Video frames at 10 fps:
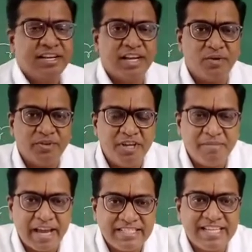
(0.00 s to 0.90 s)
Now
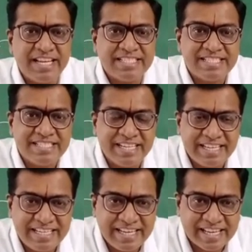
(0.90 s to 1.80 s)
imagine a
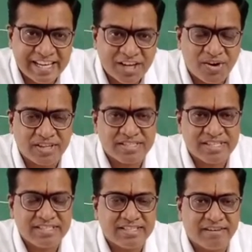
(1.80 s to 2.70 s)
cylindrical
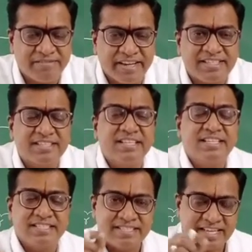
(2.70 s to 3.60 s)
Gaussian
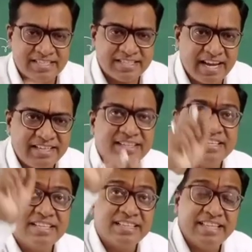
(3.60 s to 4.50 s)
surface such
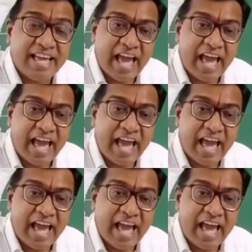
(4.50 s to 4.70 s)
that the